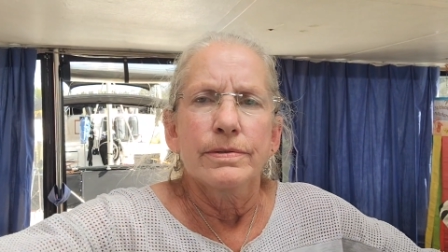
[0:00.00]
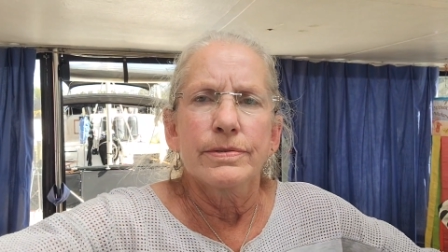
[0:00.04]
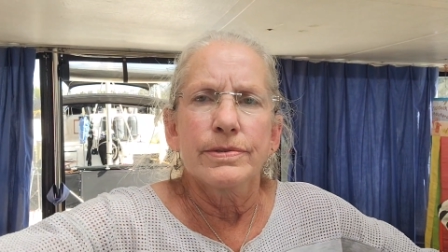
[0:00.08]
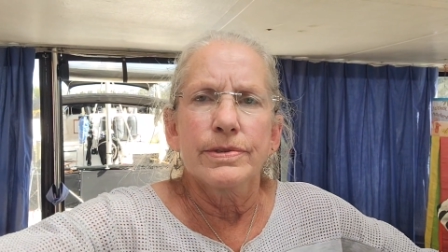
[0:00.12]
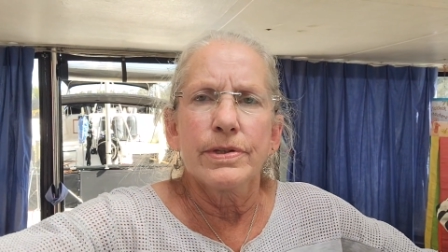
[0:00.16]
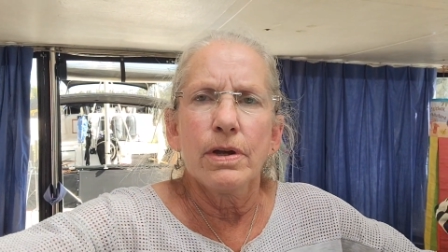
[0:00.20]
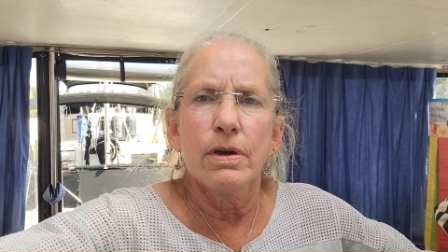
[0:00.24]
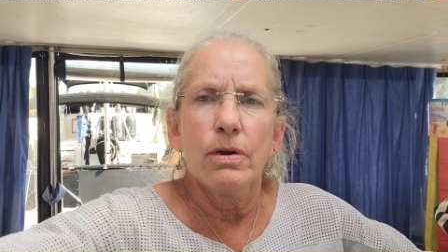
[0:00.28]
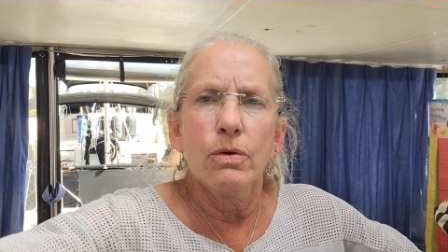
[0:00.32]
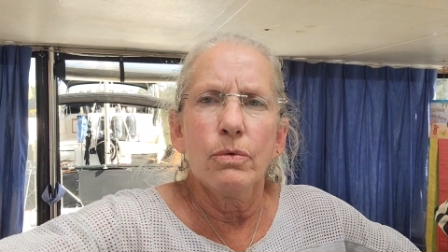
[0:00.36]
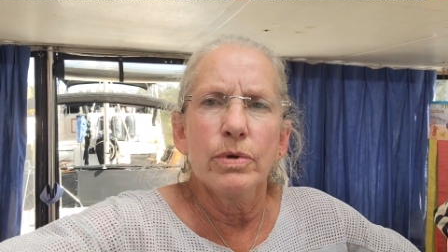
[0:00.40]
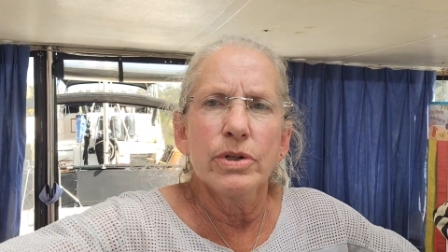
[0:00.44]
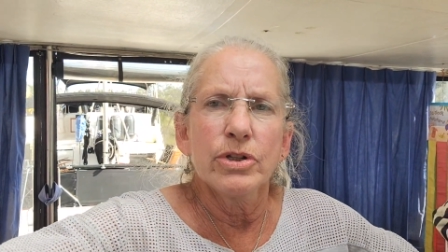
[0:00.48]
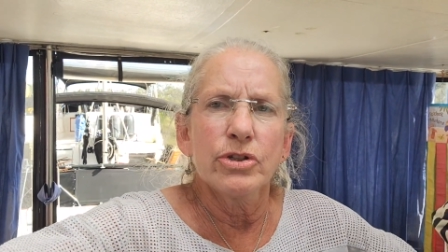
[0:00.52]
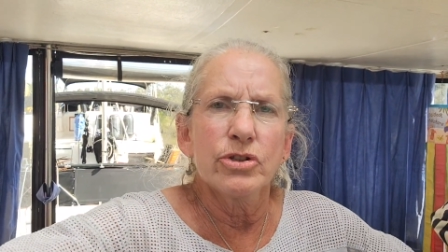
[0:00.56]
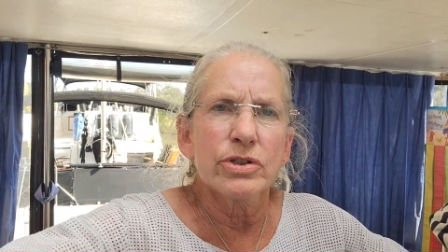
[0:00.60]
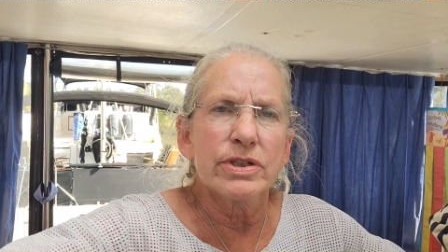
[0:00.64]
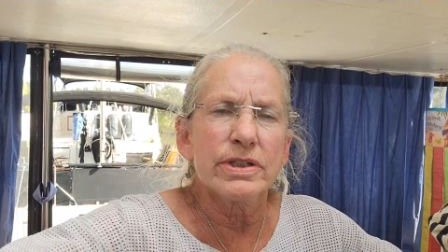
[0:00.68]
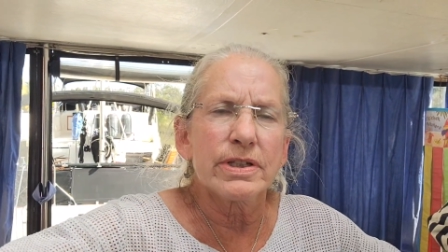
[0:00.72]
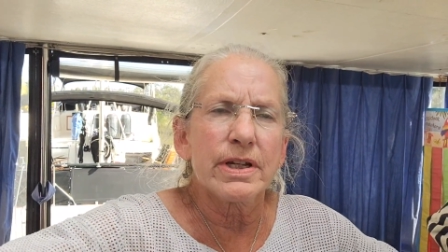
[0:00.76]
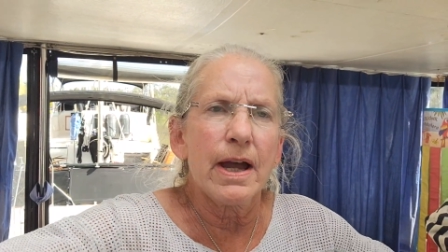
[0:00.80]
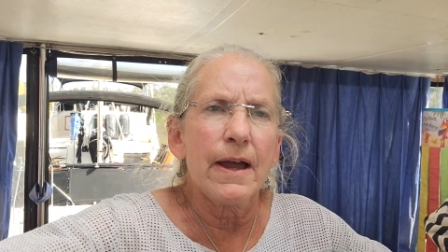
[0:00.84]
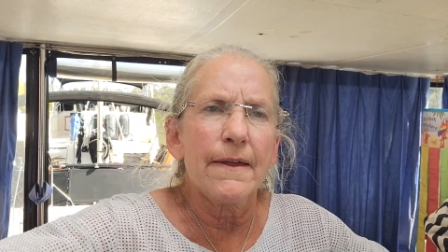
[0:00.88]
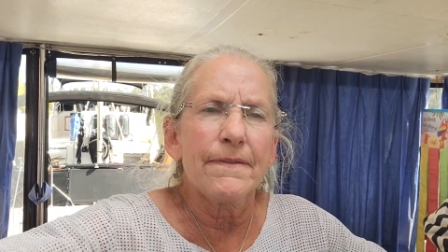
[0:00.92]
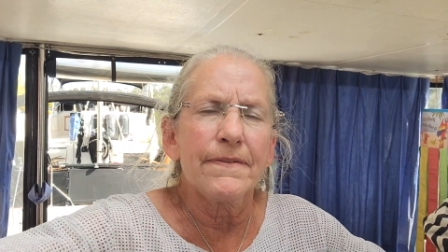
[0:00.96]
So we
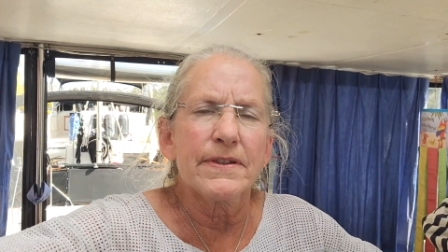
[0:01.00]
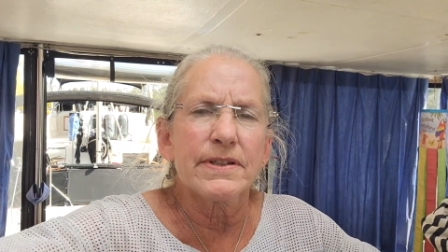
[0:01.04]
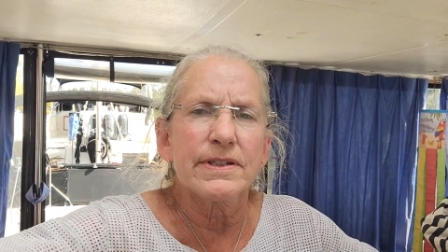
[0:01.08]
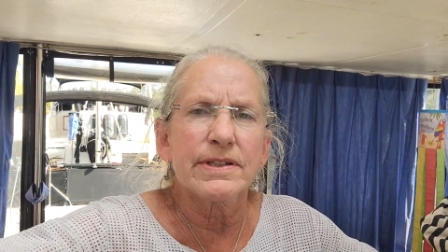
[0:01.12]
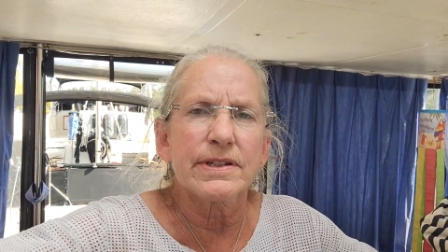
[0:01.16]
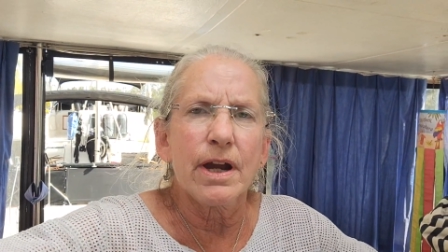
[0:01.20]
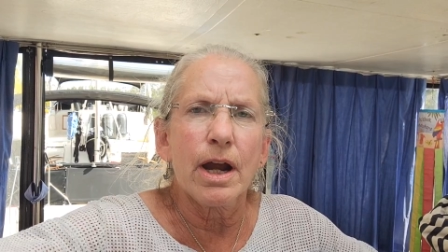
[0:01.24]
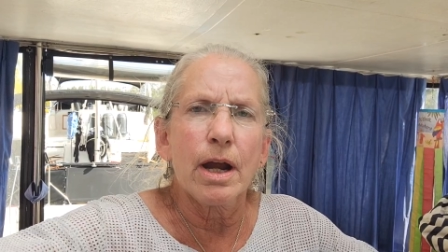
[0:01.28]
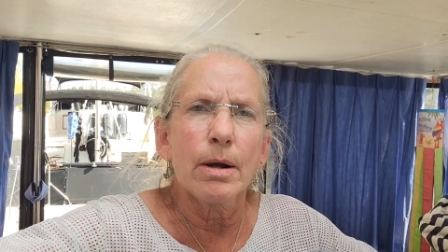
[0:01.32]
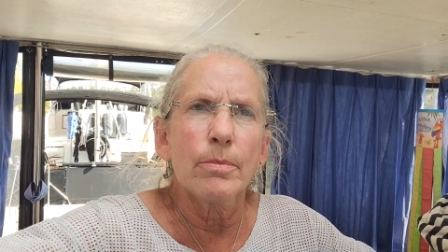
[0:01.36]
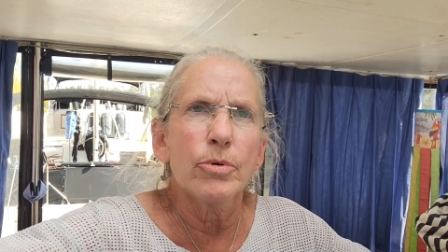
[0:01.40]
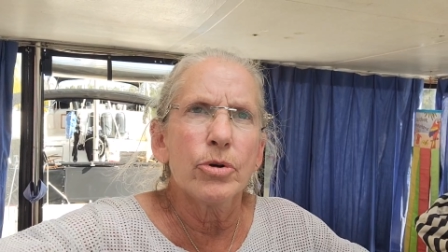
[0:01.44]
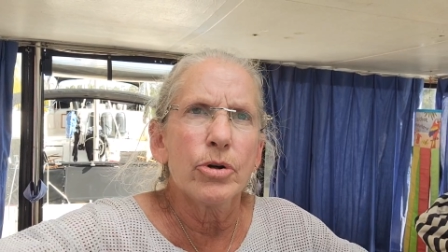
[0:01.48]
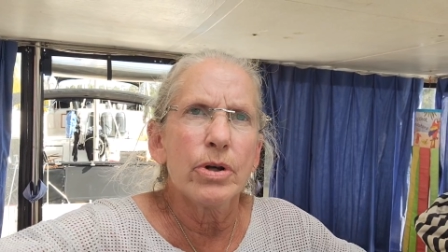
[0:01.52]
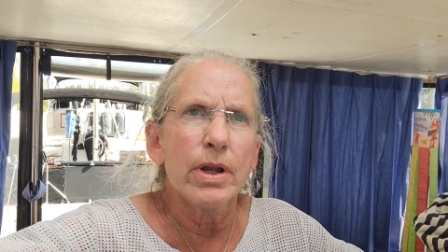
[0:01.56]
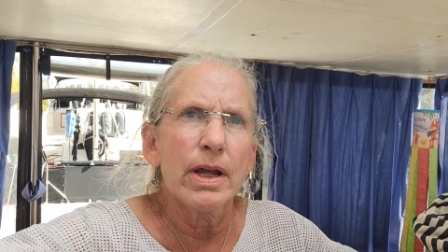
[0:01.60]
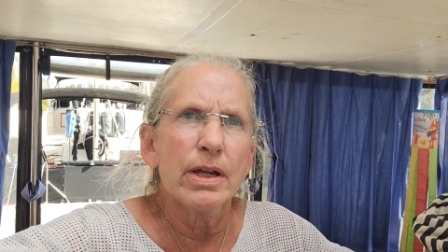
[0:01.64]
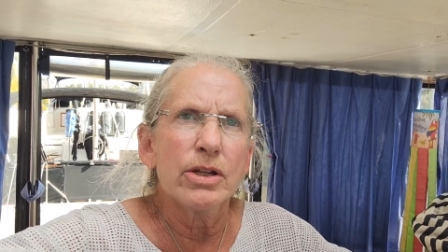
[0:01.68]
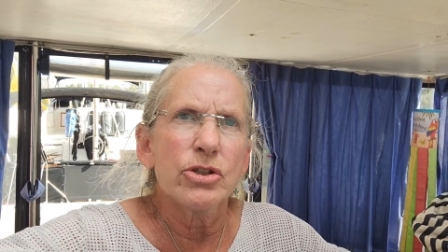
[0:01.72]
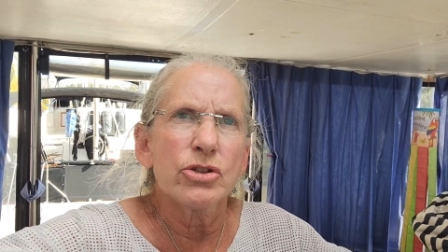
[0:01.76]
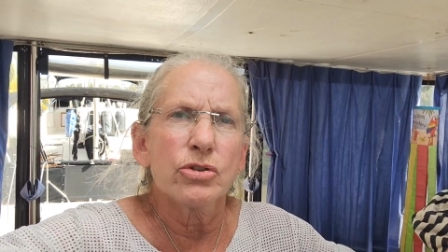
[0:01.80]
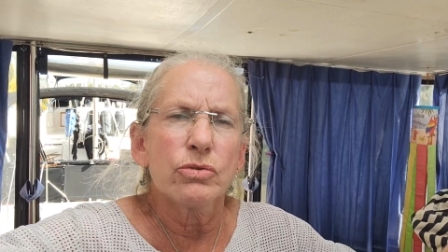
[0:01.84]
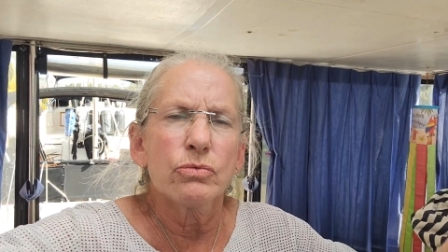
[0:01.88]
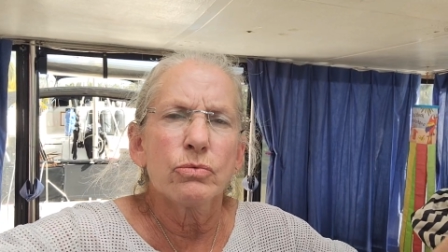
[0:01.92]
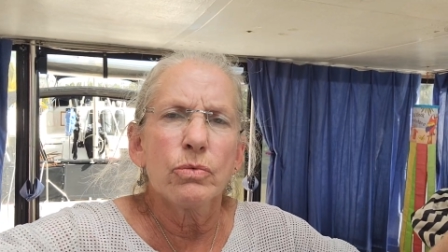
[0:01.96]
just got the starboard
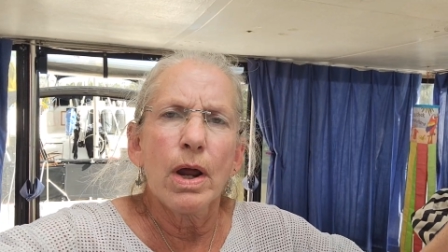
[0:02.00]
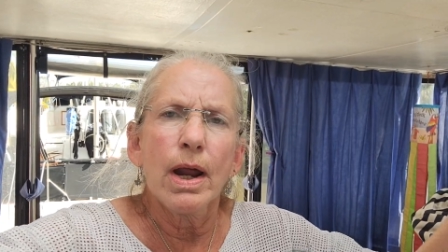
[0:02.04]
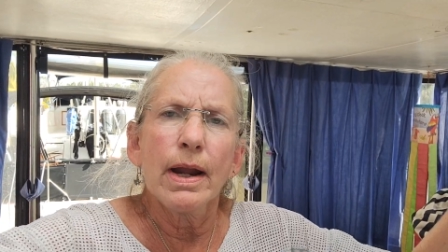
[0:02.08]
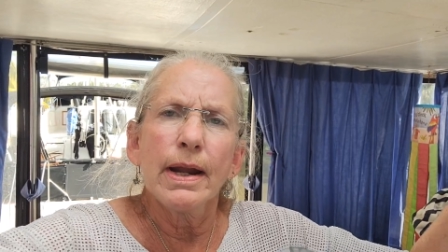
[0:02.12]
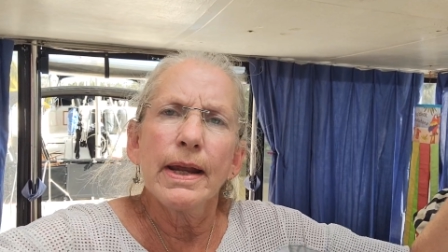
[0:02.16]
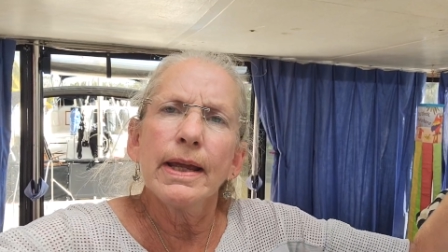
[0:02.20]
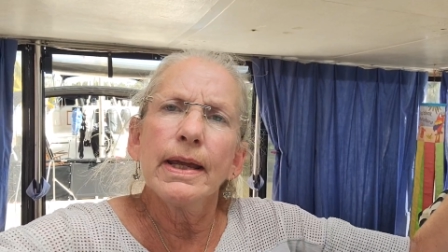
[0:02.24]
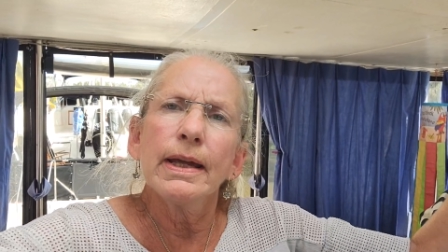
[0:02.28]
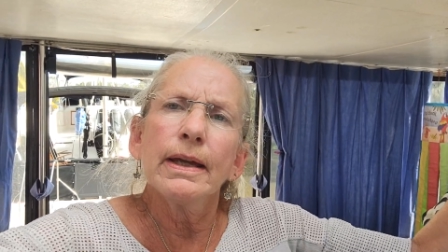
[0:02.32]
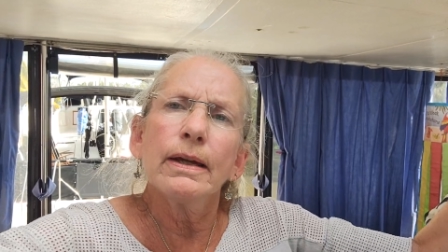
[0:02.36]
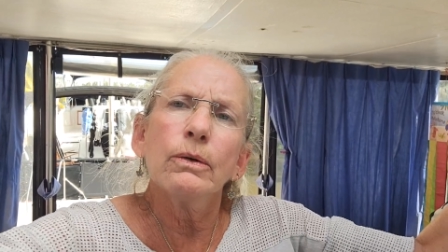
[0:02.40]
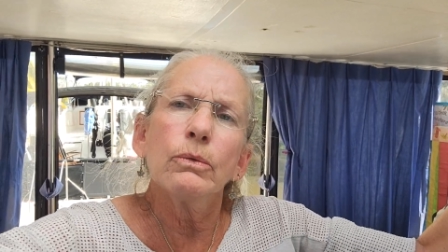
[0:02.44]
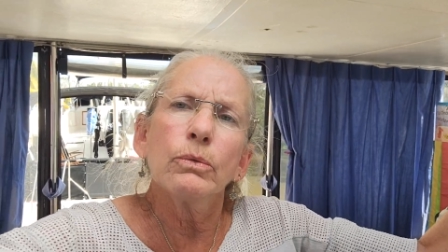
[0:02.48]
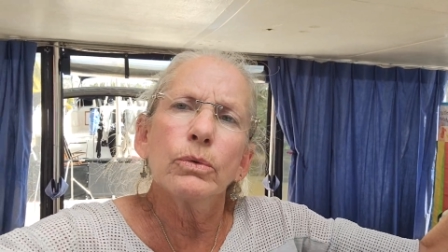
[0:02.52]
engine running.